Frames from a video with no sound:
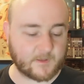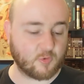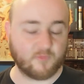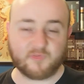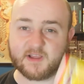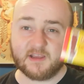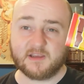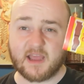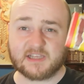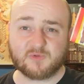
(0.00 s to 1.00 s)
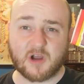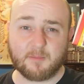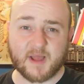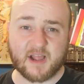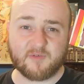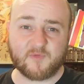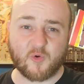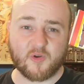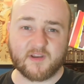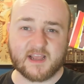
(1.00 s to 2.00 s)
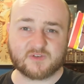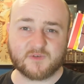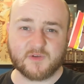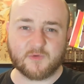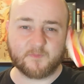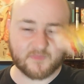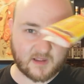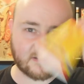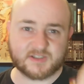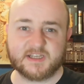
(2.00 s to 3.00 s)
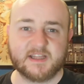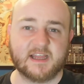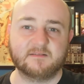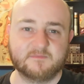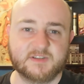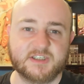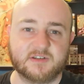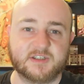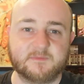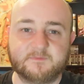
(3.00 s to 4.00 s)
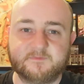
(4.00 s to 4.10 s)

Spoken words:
hopefully you guys will come back for the next review. I'll see you then. Cheers.